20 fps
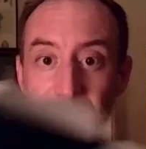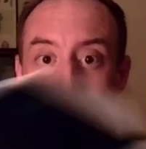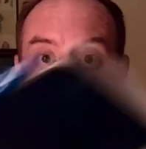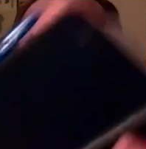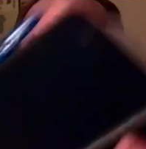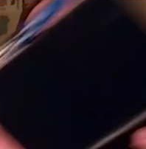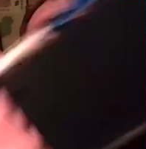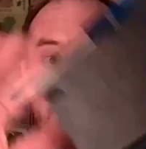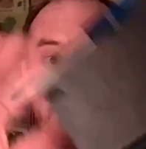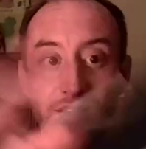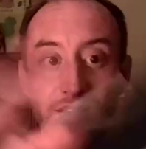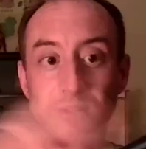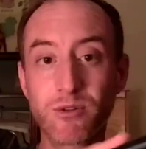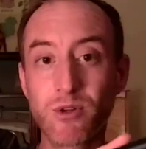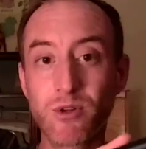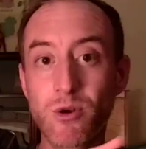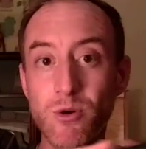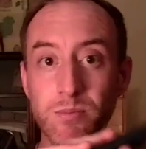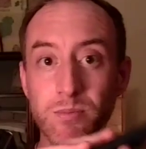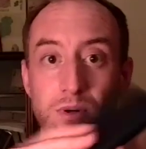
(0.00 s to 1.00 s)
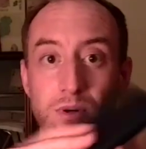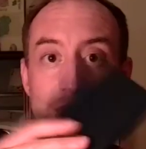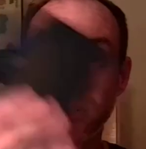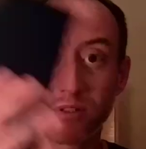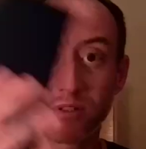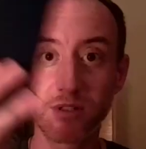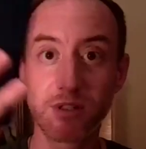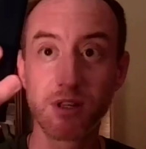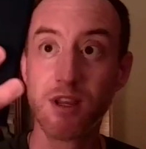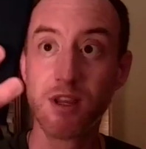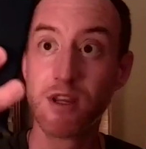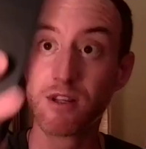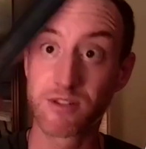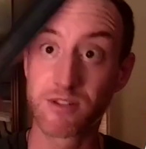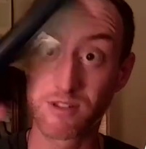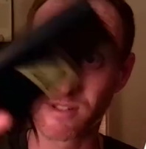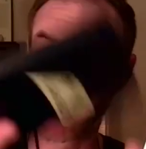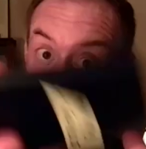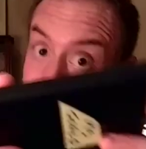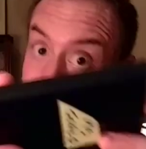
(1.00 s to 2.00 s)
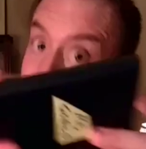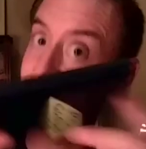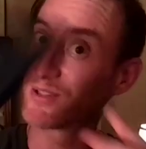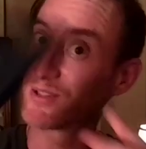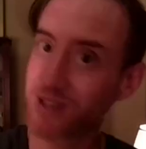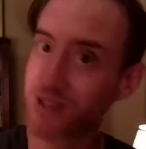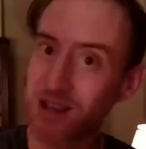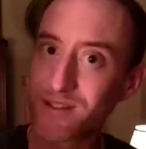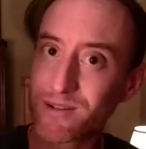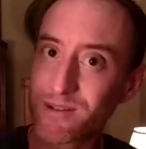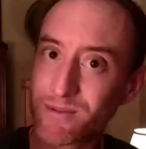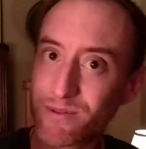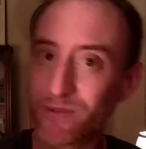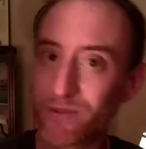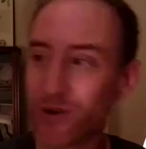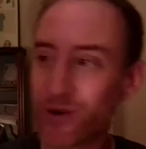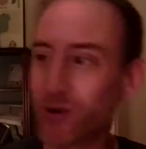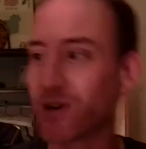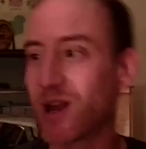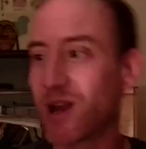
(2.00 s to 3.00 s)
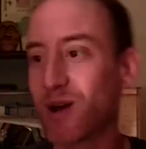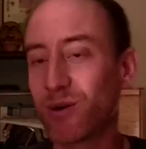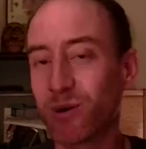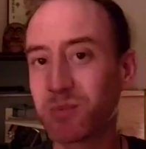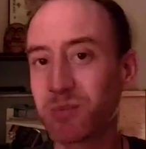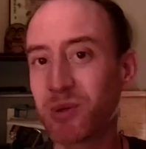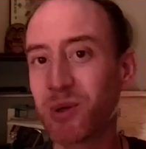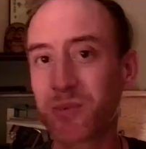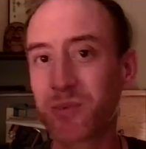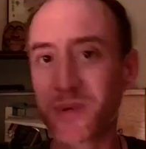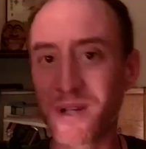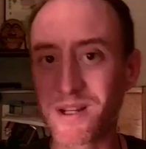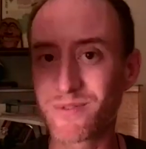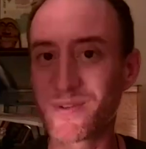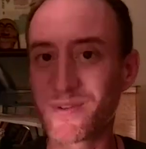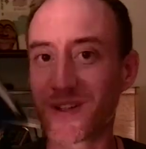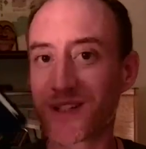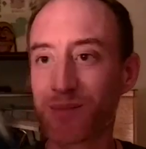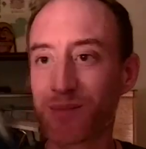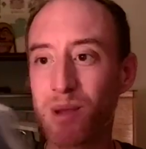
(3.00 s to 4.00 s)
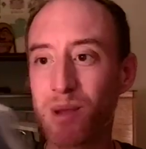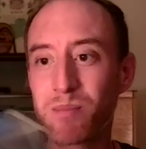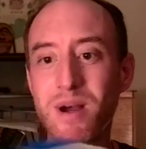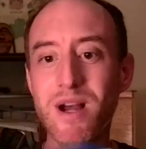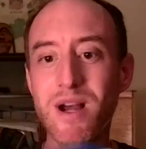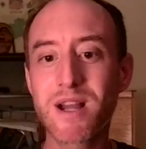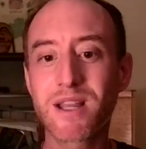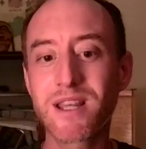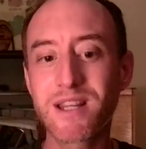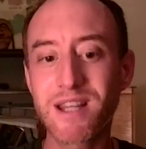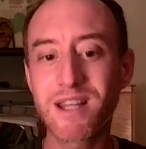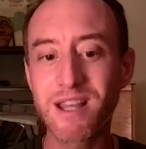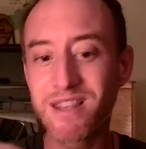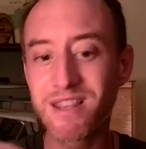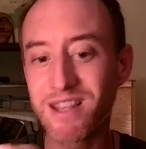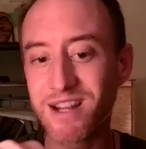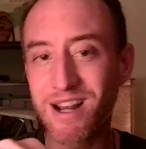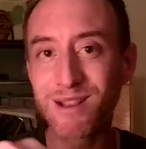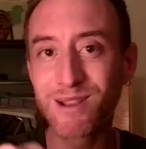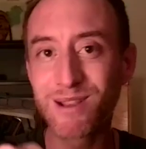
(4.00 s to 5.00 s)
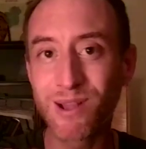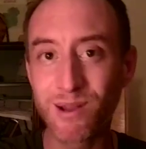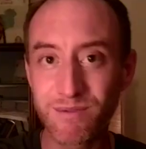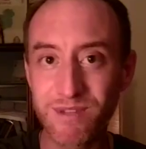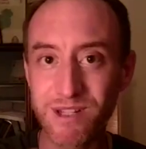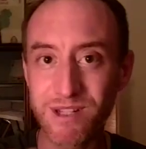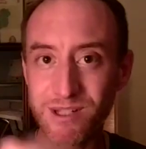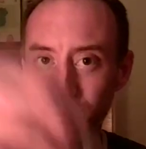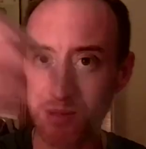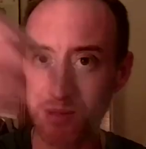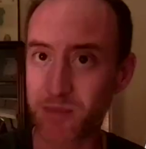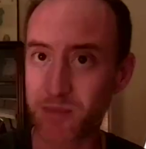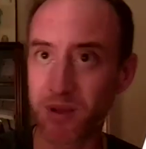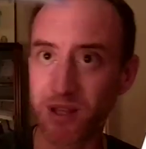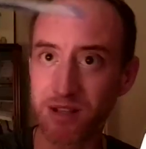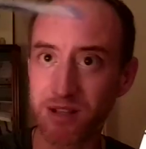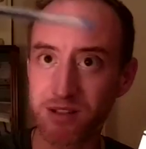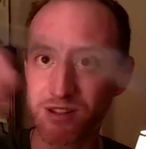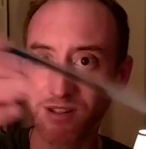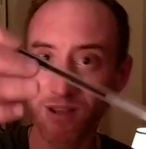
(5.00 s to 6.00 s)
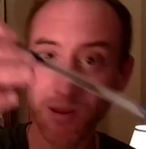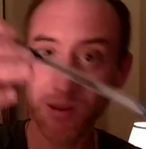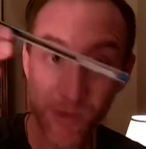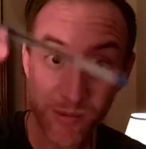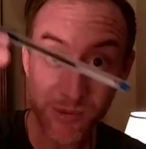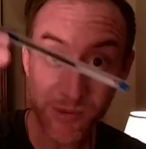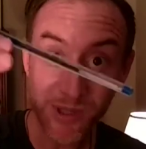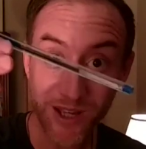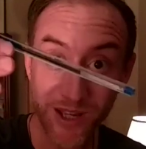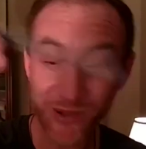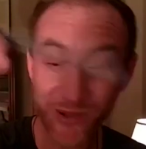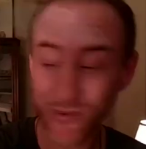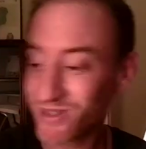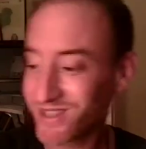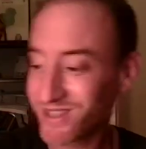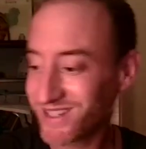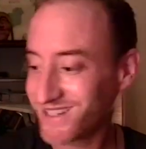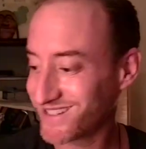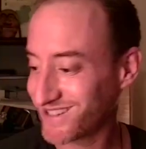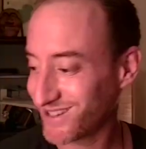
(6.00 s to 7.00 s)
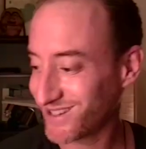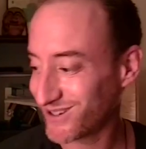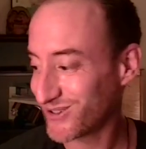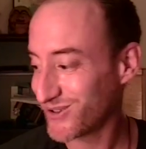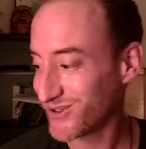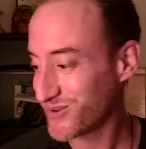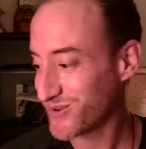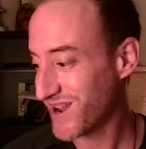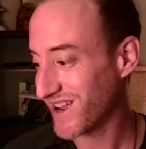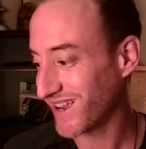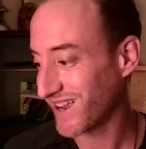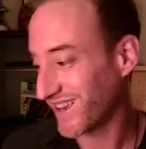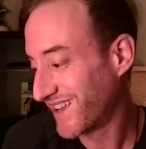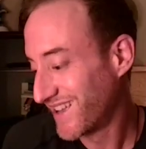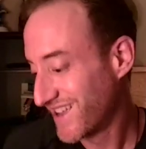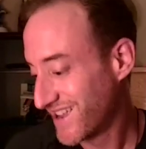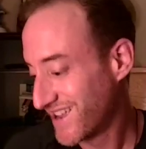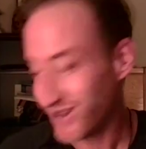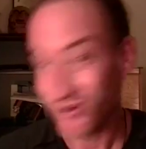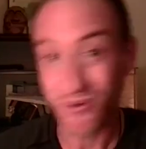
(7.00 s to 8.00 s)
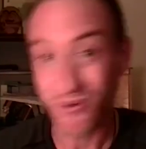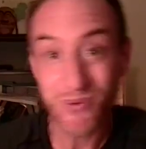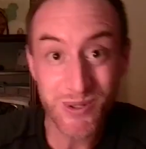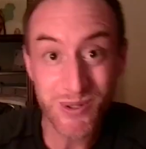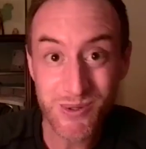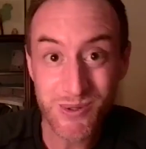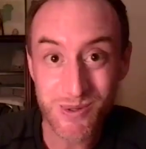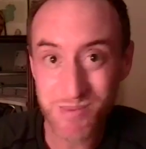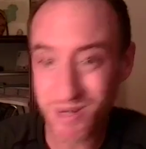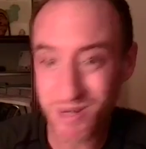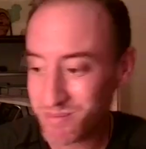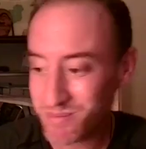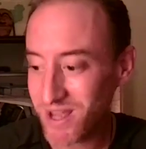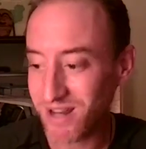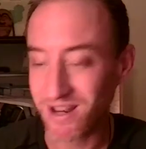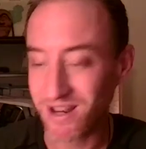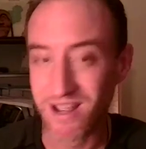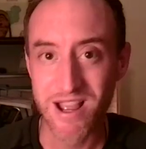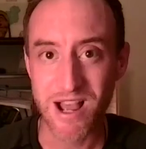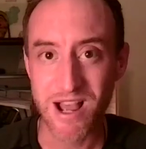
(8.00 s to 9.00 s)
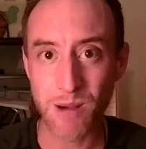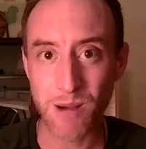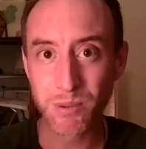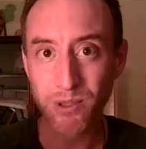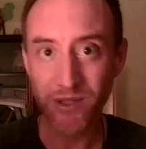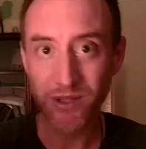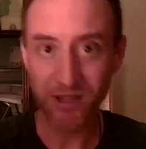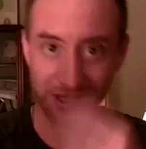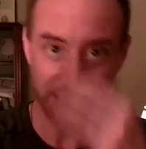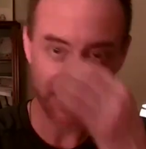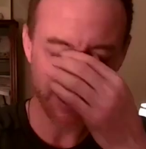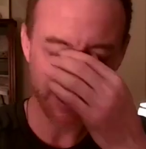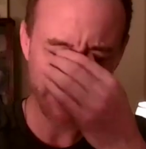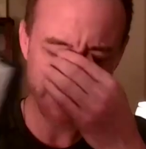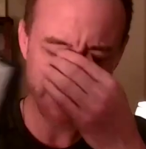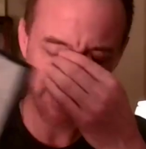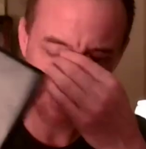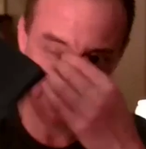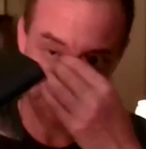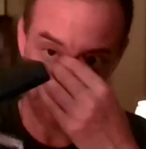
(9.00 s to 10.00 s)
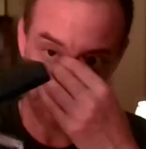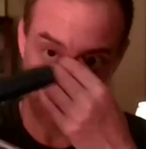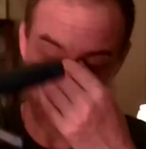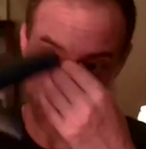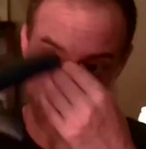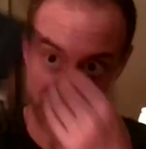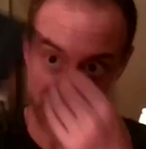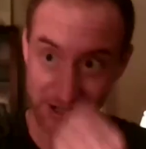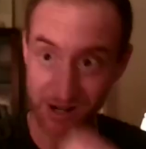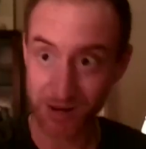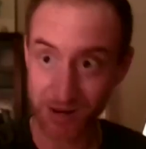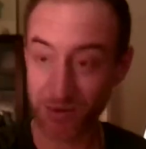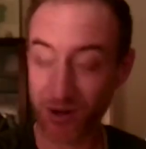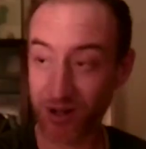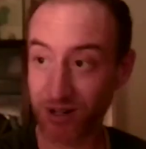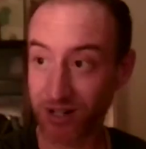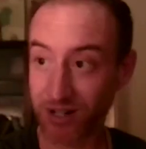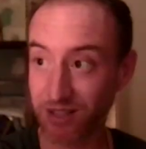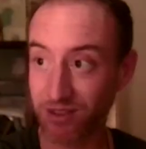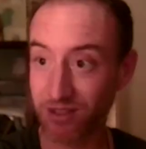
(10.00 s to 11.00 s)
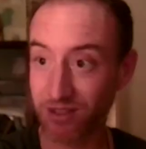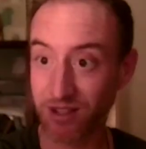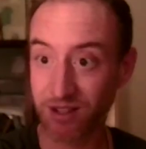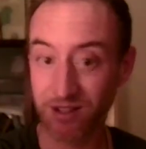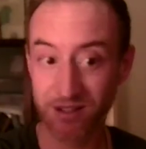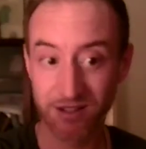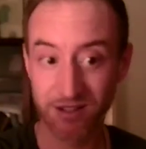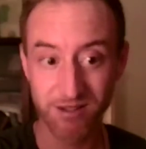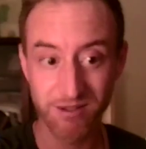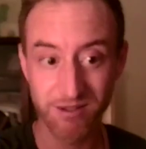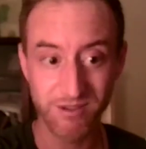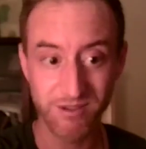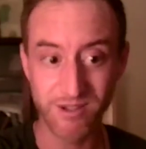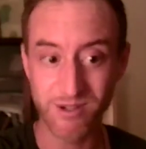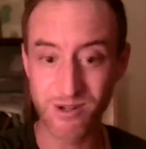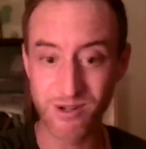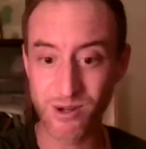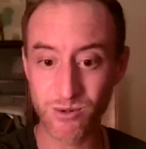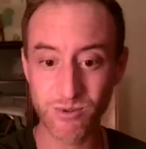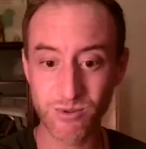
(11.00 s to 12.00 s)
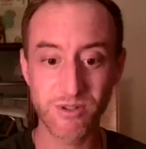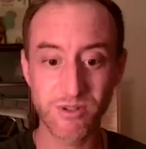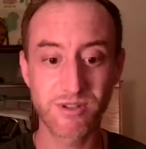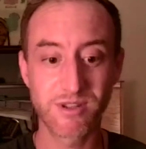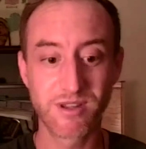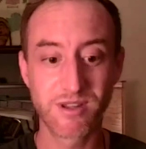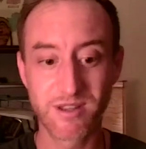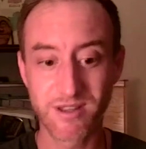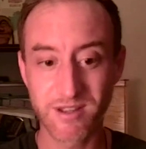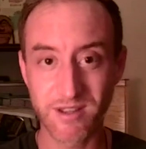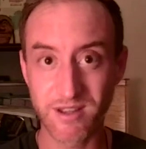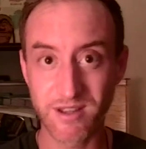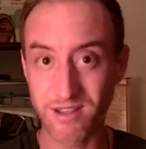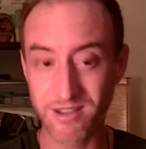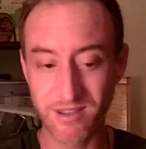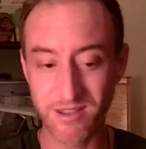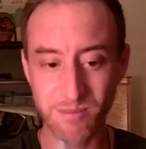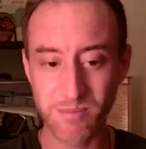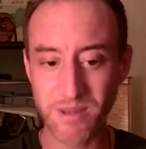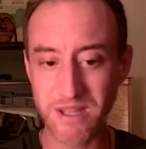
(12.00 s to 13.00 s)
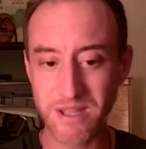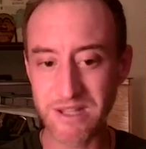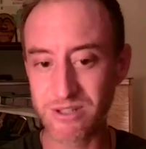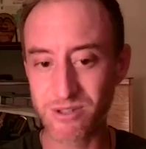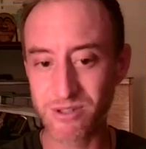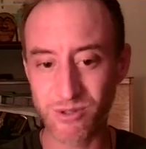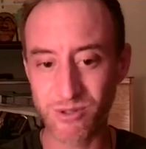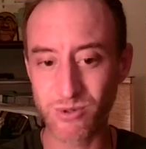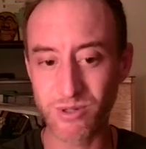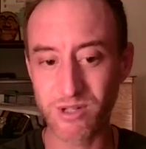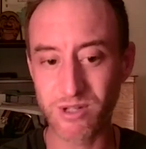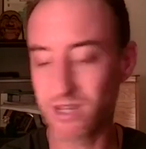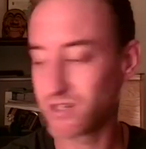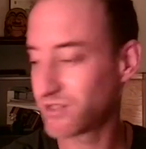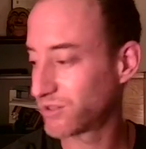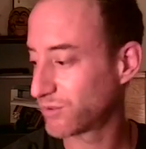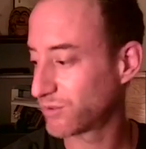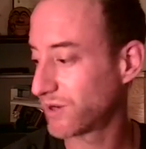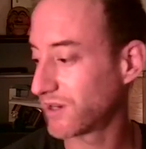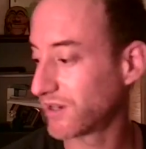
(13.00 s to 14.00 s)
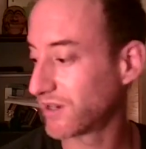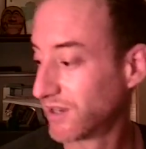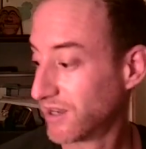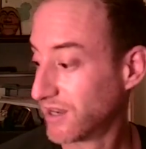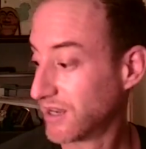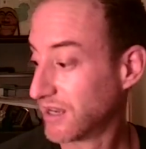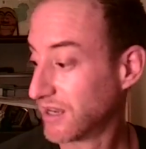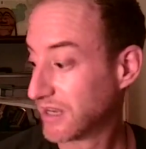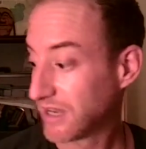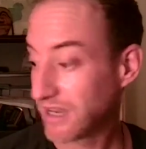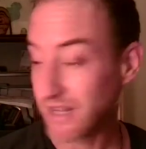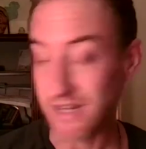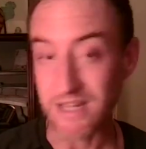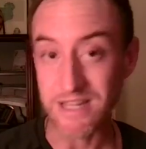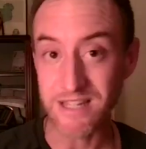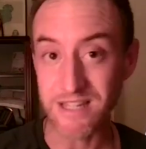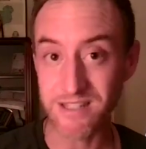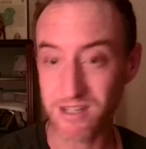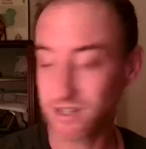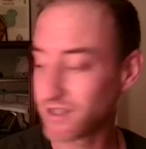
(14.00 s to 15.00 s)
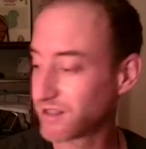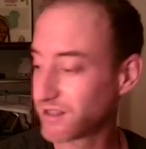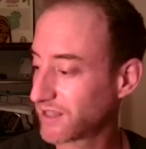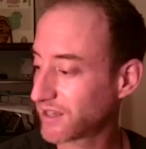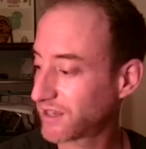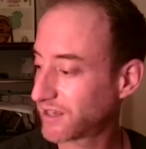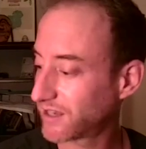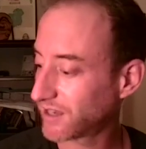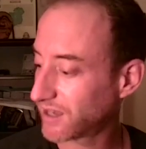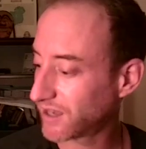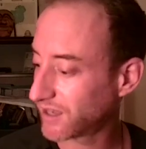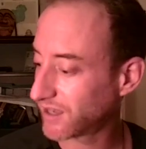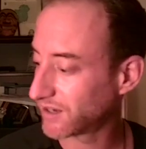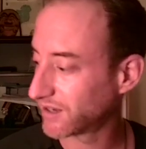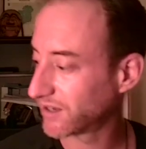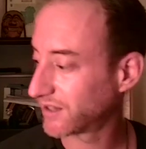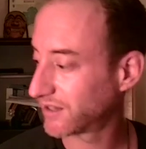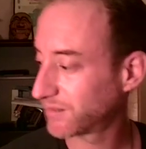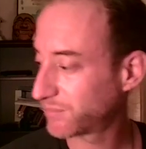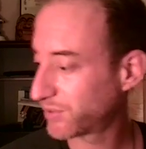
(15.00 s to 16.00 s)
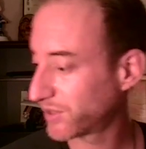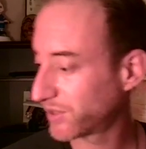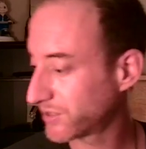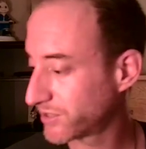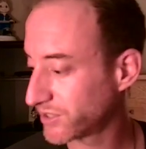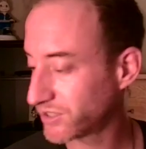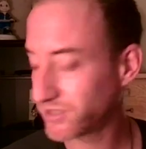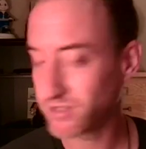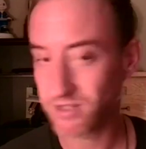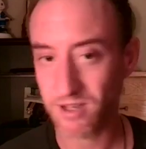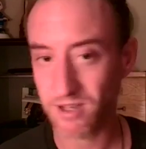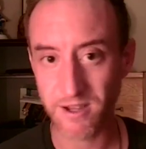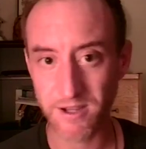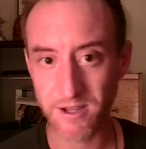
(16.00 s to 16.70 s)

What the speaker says: tiny little notebooks. It's just like the size of a phone. How appropriate. Fits in my pocket. And then I love these Bic pens. I'm obsessed with these. I don't know why. I only use a Bic pen. I'll put the ones that I bought in the notes, and the pens too, in case you want an easy click and purchase.